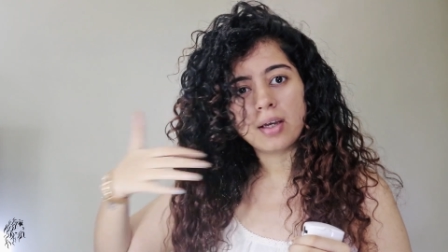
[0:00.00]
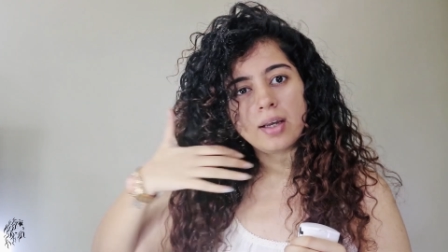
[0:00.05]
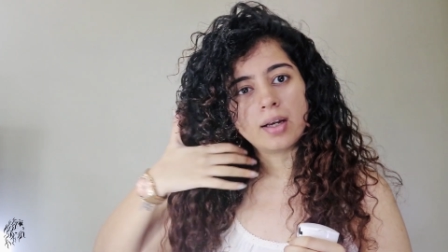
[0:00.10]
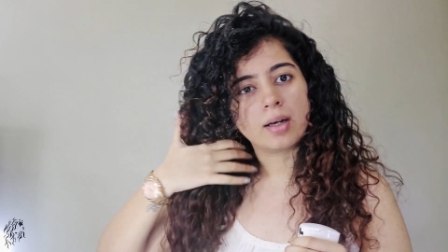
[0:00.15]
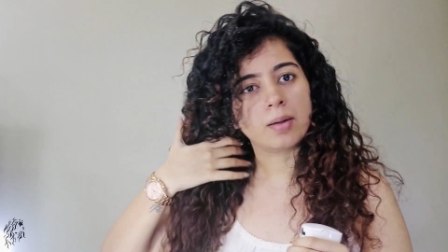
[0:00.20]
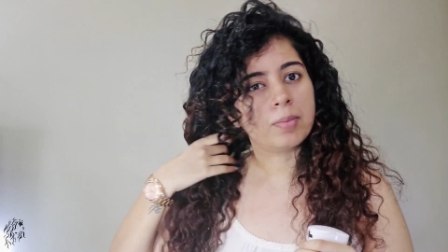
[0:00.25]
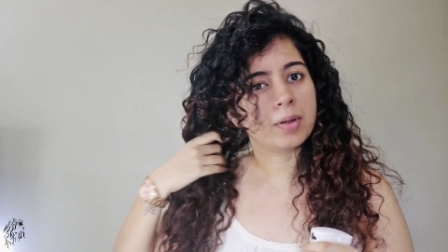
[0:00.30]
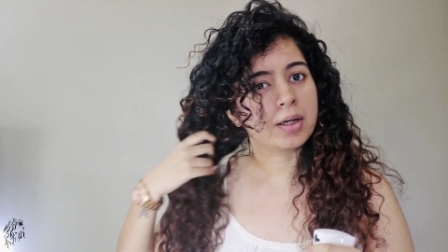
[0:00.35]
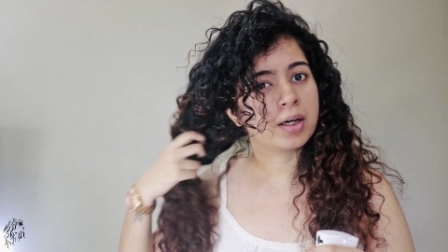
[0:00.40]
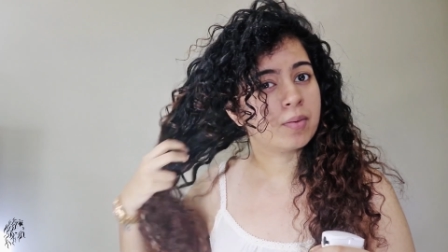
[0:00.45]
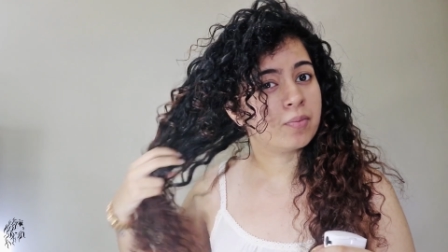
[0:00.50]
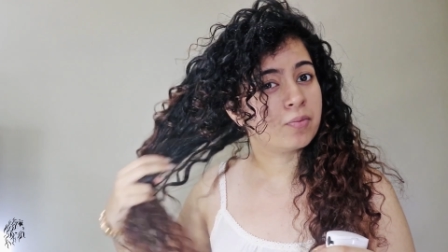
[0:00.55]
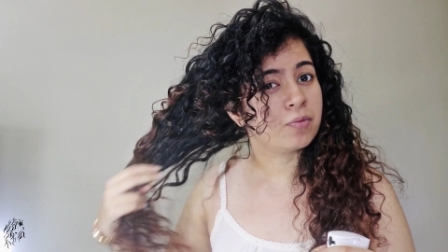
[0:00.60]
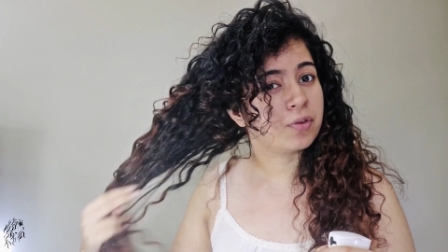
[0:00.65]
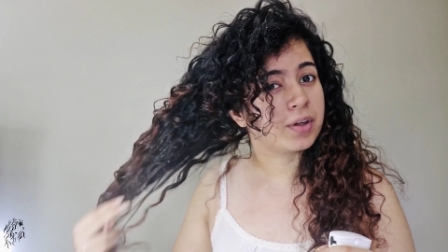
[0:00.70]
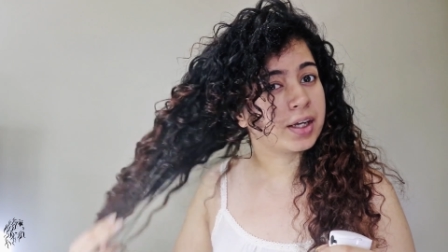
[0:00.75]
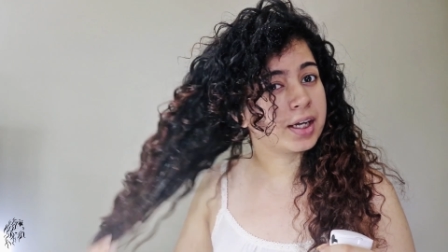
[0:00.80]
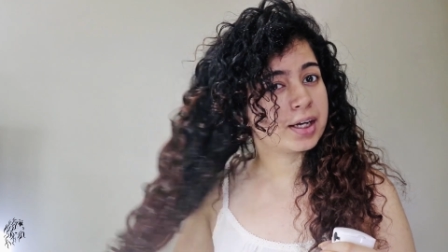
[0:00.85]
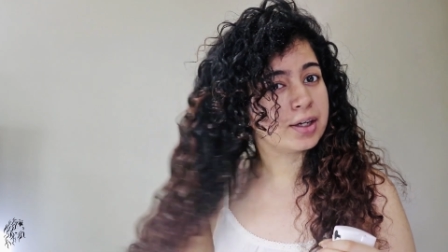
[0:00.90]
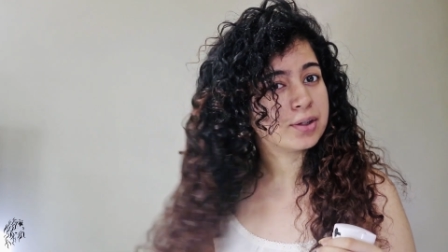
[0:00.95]
it'll become
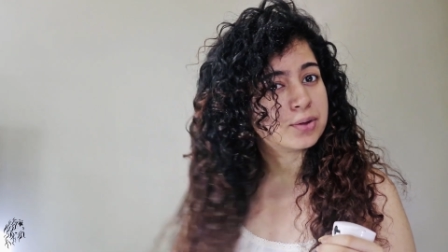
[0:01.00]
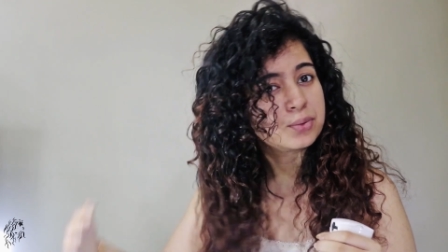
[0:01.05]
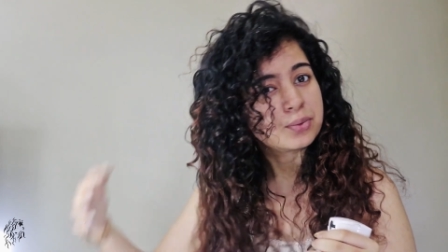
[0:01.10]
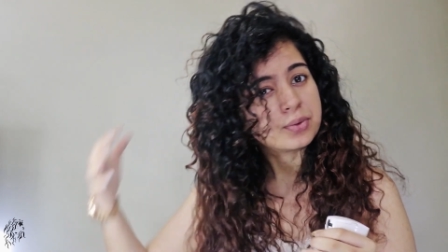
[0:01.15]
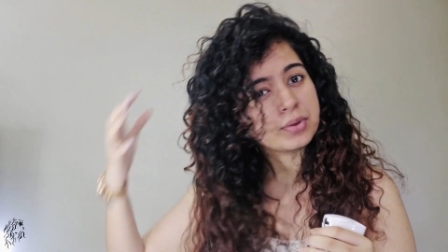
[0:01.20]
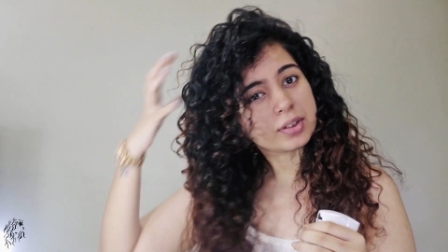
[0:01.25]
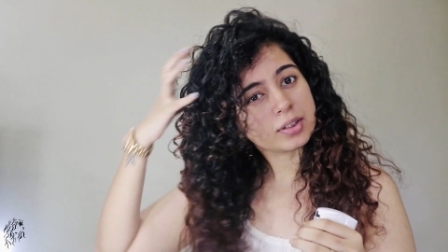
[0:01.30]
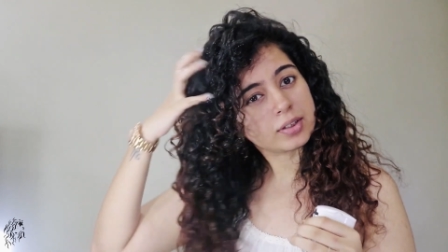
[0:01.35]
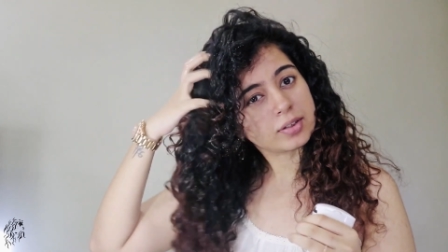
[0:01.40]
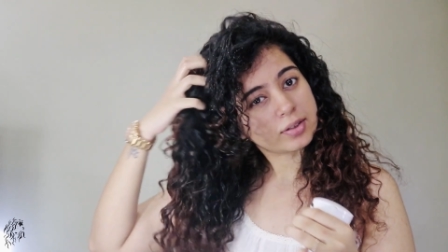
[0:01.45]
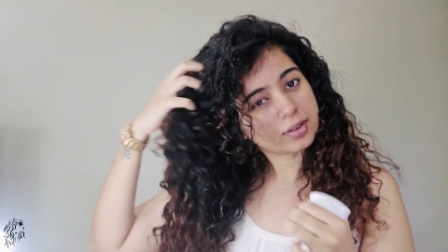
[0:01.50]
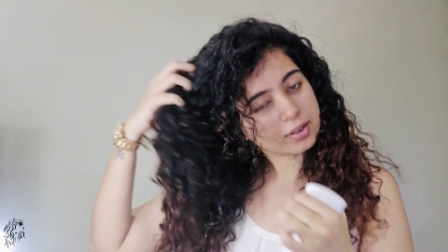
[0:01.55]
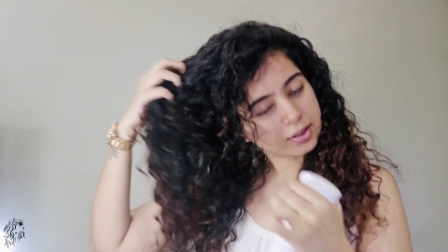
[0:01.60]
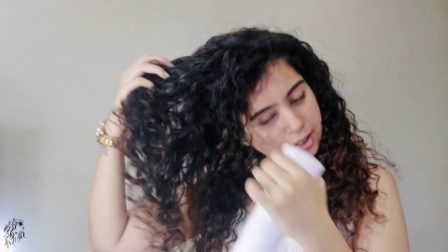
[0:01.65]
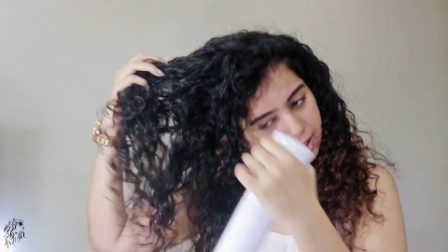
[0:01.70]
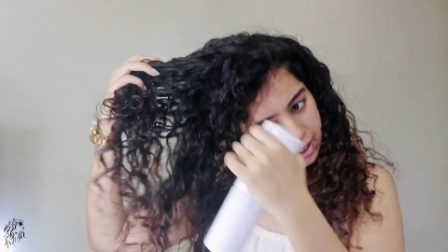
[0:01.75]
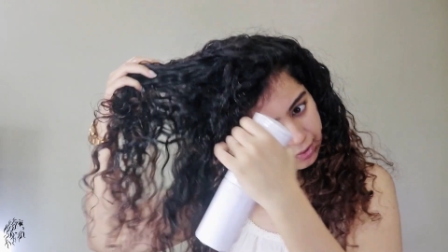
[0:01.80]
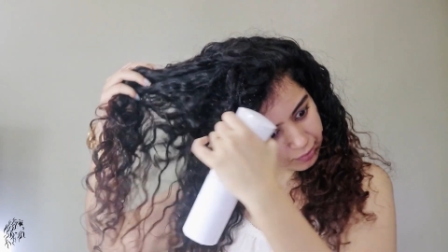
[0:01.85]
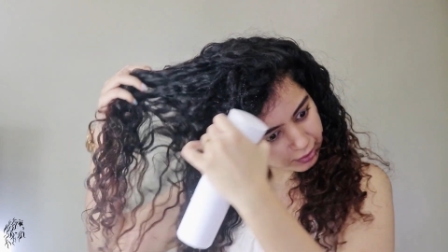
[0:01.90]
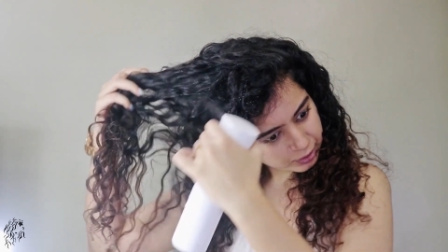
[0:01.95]
way too
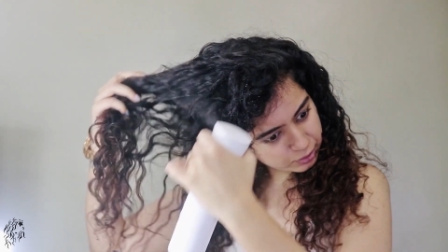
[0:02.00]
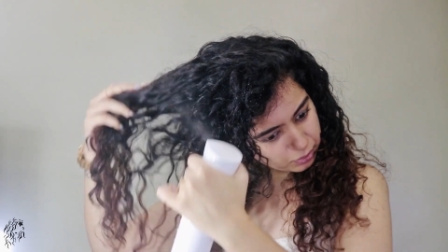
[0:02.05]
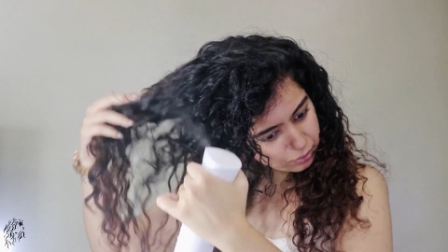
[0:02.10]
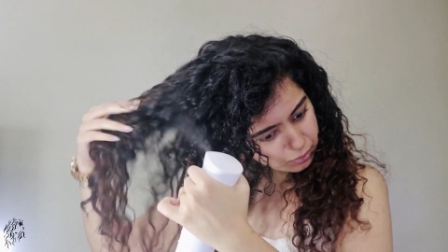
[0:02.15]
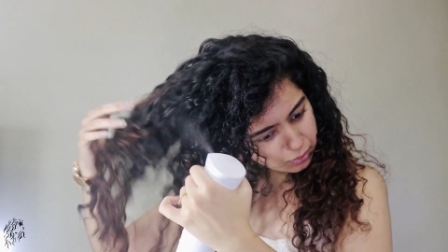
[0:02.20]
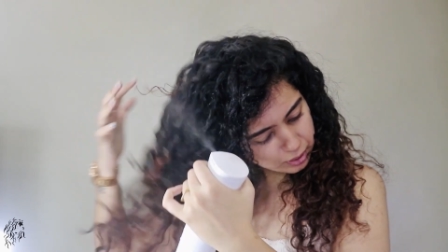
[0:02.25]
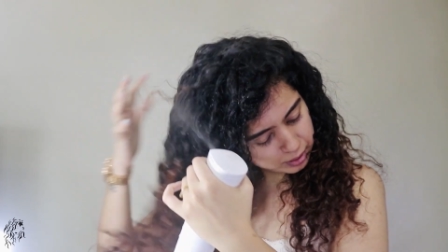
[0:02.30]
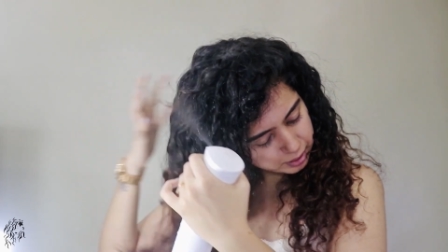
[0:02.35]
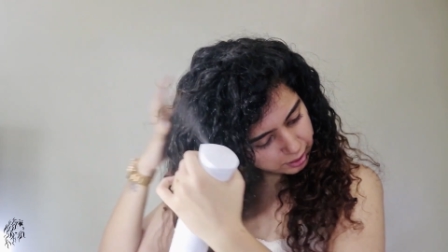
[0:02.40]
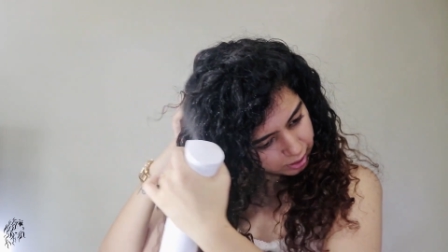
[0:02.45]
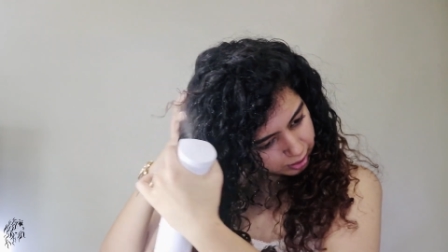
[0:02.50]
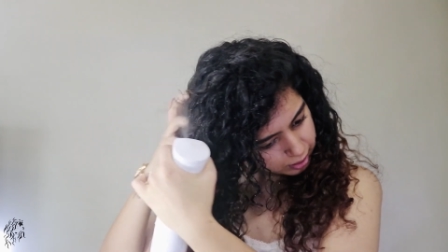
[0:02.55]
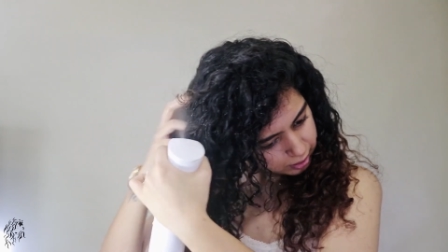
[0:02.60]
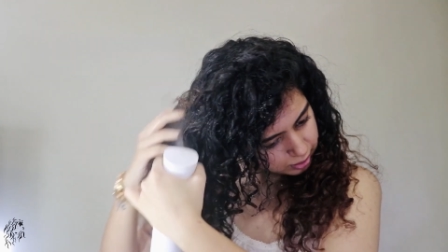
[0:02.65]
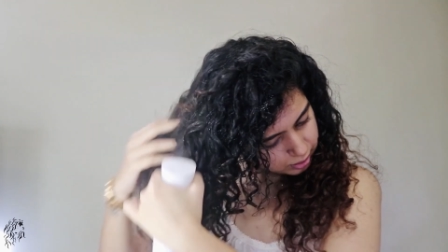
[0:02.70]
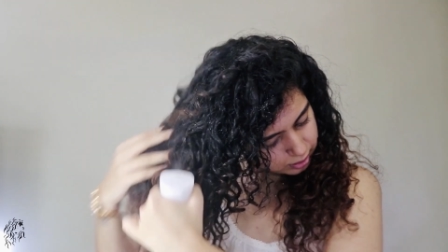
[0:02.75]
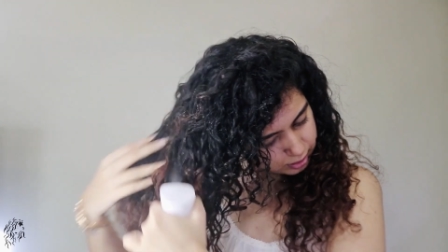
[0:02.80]
greasy and we don't want that.